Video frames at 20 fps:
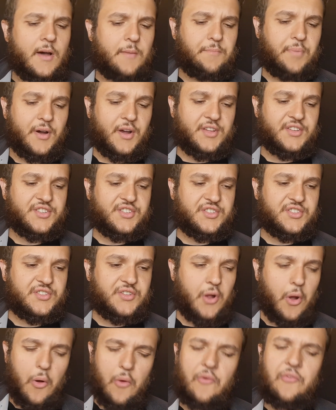But
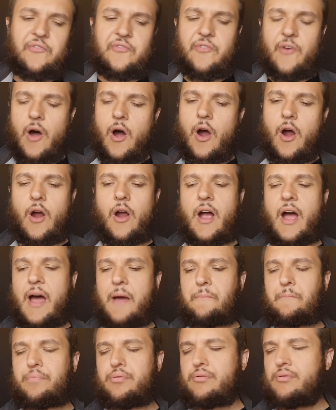so far,
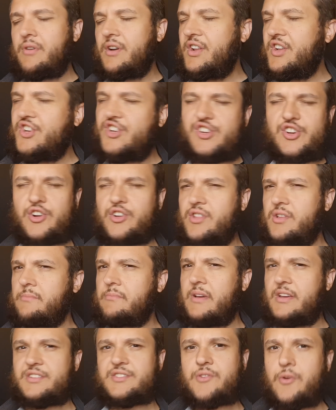I'm pretty sure that
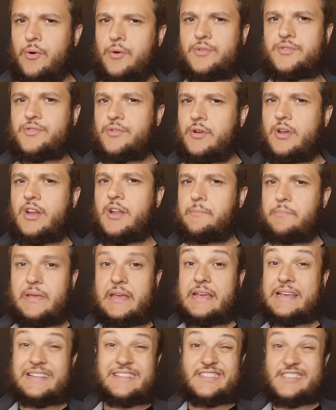my scores are going to
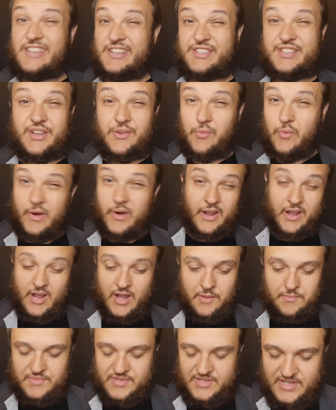be consistent when it
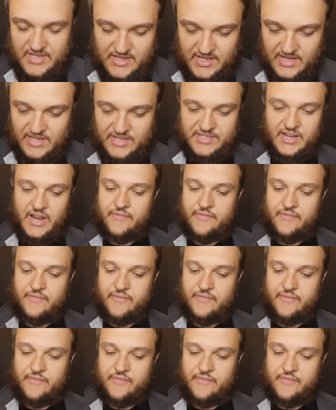comes to these.